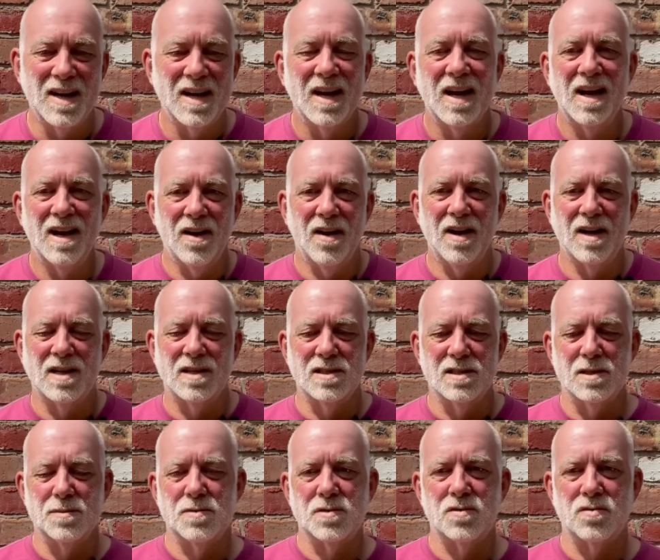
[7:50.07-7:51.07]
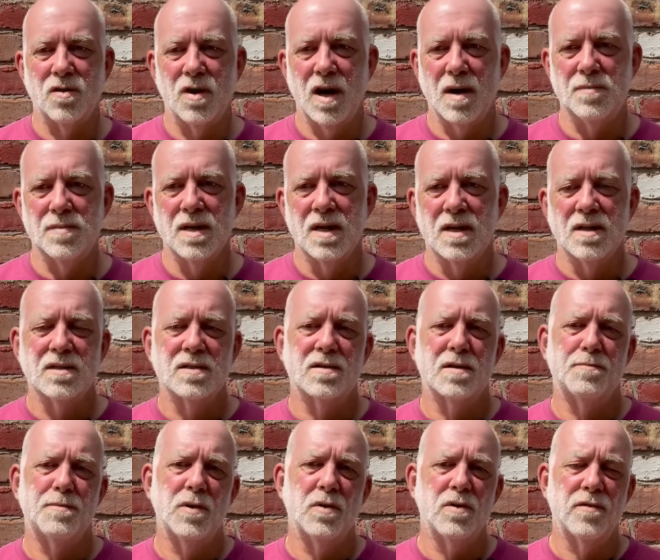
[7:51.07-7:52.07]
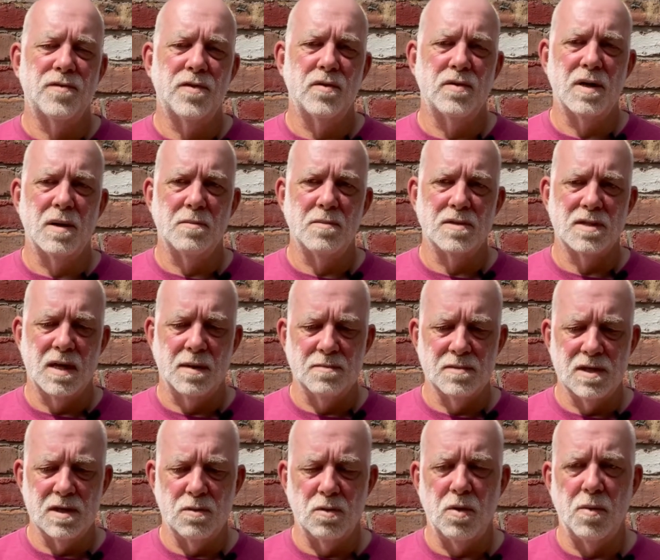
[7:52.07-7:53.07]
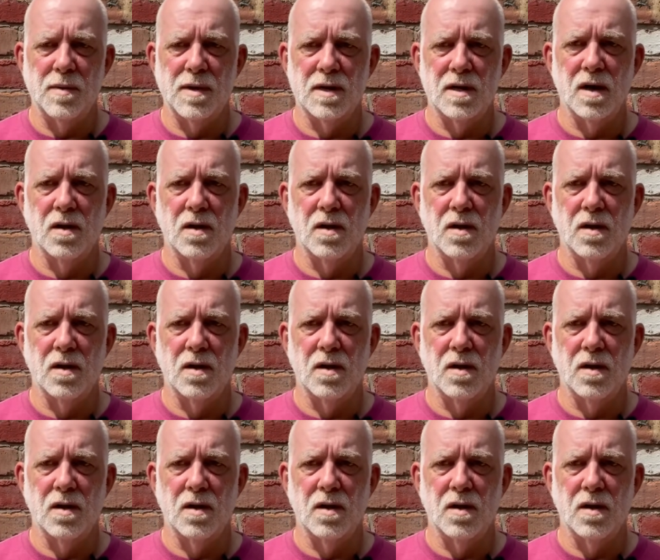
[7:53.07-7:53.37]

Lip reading: hit like and subscribe just to build a few numbers up and see where we can go,